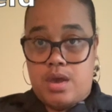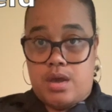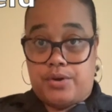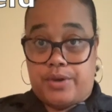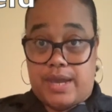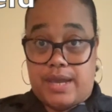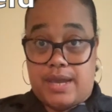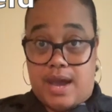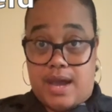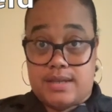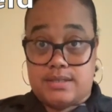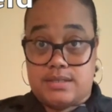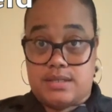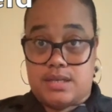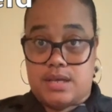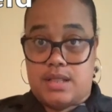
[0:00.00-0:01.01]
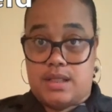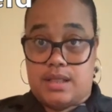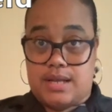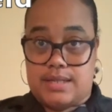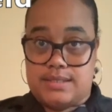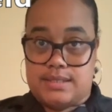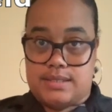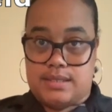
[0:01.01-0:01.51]
Okay guys,
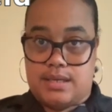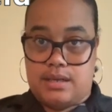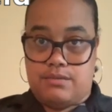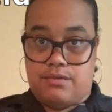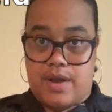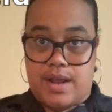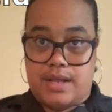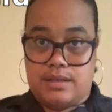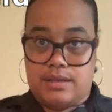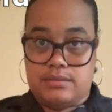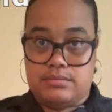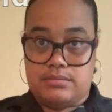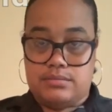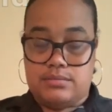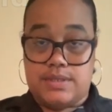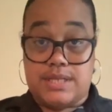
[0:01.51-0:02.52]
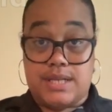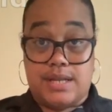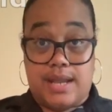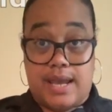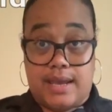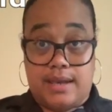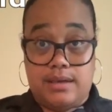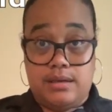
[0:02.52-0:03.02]
let's get ready.
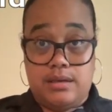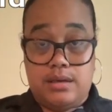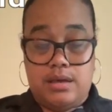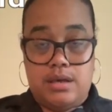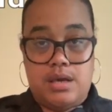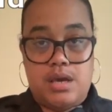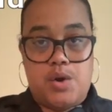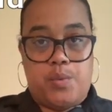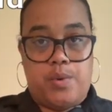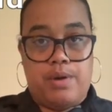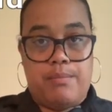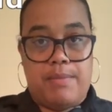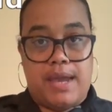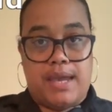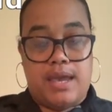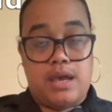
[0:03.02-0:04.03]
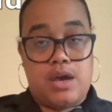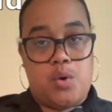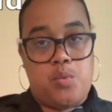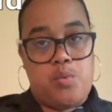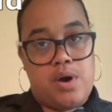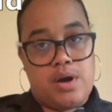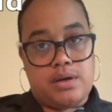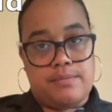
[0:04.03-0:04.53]
Today, we're making a
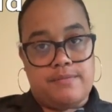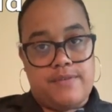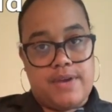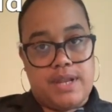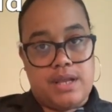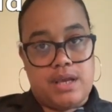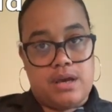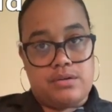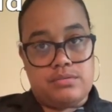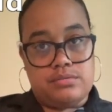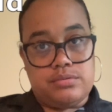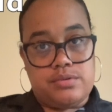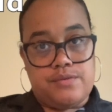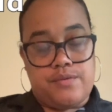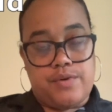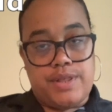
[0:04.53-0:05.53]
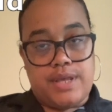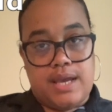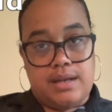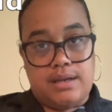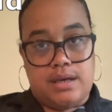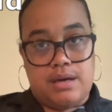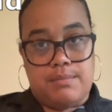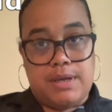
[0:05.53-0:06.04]
welcome video for the
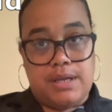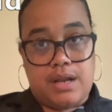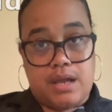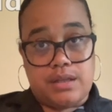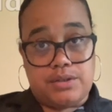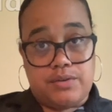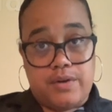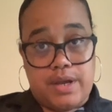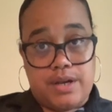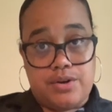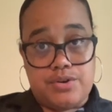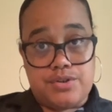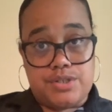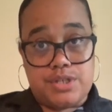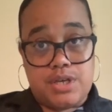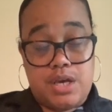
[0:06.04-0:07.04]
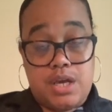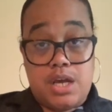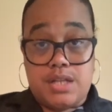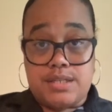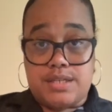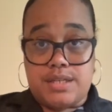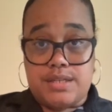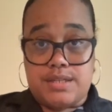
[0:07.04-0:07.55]
incoming ninth graders
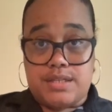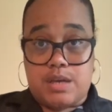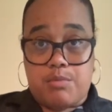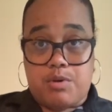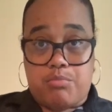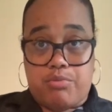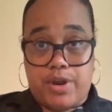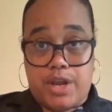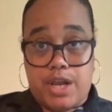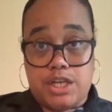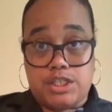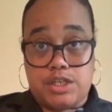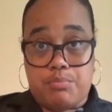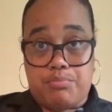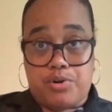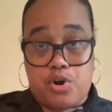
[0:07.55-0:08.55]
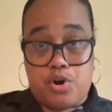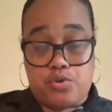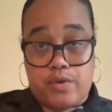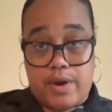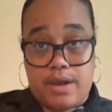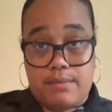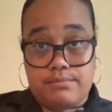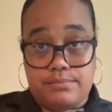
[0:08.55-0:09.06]
to the Summer Bridge
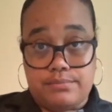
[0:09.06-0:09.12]
program.